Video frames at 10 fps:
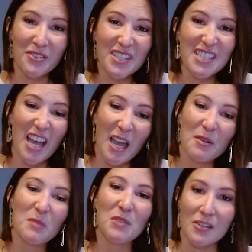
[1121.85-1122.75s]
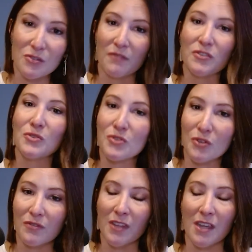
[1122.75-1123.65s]
There's a time and a place you have to use
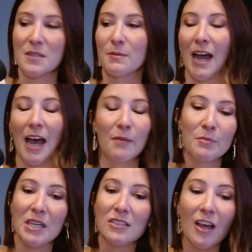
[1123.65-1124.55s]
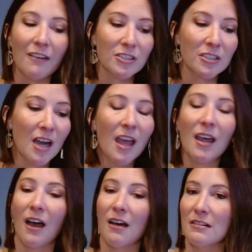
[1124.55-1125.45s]
certain things, but I'm a big lover
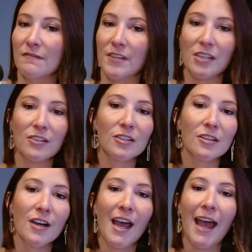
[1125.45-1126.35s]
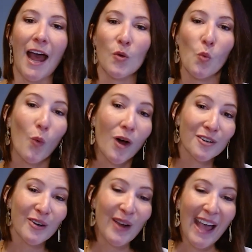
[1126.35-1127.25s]
of vinegar and
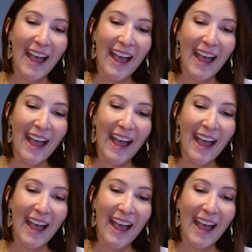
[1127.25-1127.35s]
water,